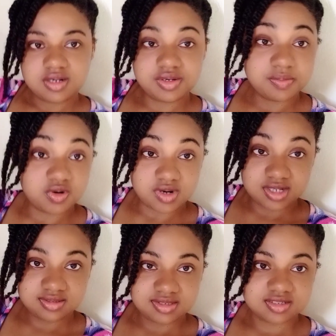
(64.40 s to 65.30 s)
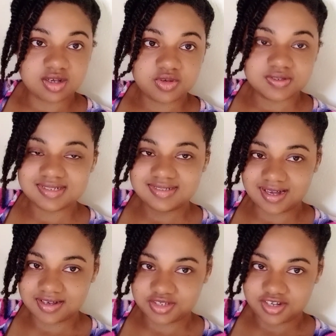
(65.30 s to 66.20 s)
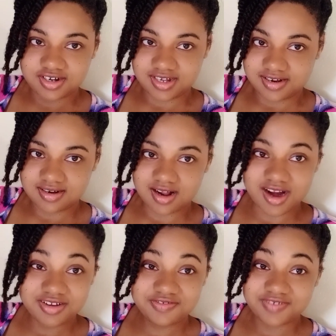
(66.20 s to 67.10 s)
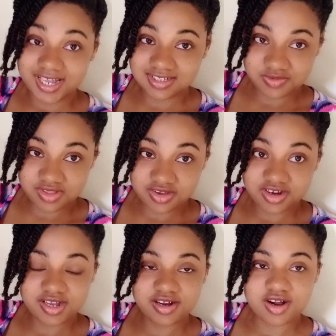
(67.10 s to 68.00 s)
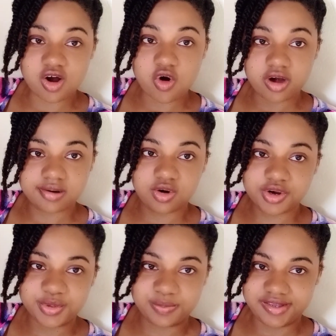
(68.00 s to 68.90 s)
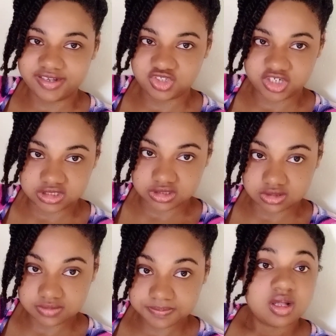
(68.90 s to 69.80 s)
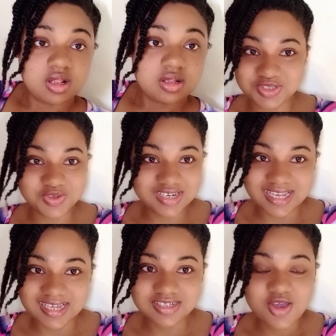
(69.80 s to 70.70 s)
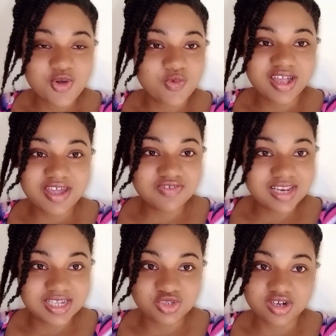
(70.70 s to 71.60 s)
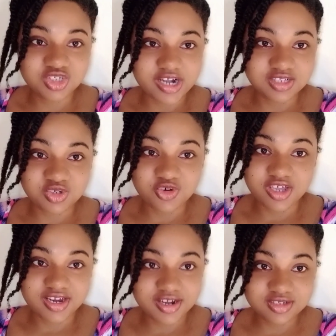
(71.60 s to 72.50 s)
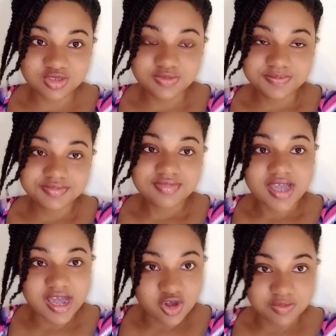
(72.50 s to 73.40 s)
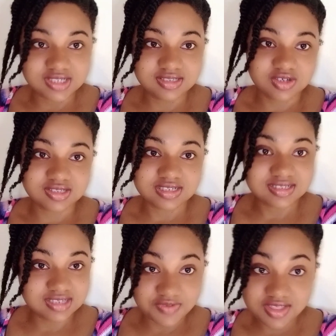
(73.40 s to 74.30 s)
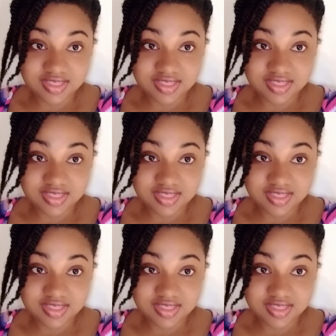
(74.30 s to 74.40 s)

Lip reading: as to why you are finding it difficult to retain length. So ladies and gents, brace yourself for this invaluable information.